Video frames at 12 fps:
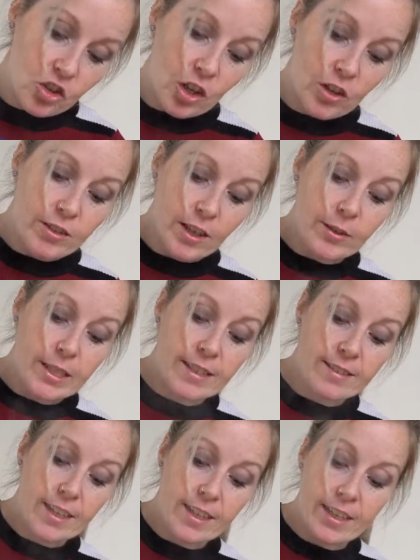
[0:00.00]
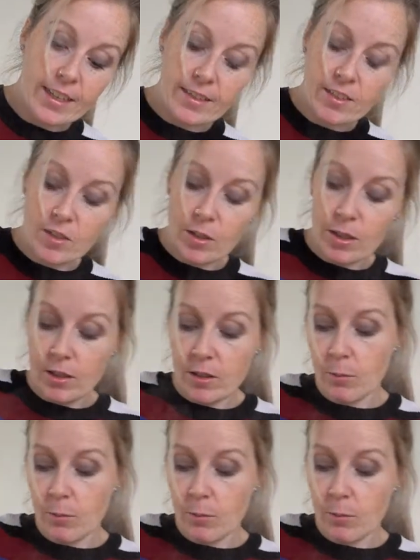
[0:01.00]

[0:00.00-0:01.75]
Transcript: shows how easy it is to